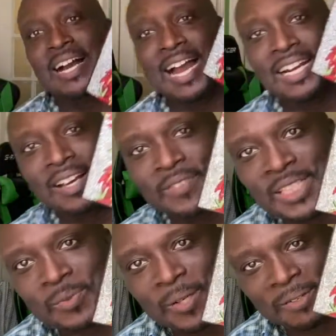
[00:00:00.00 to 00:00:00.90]
I love
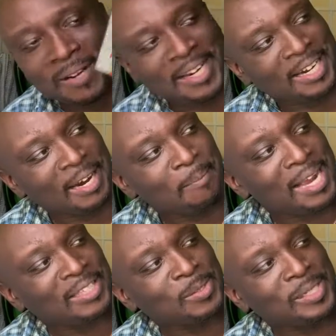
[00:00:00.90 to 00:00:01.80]
this one right here. I
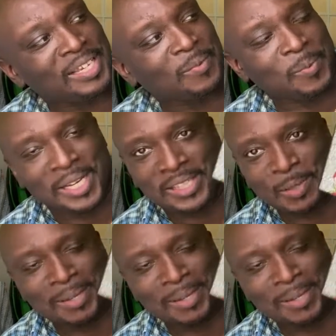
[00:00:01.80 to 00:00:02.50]
might do a giveaway though,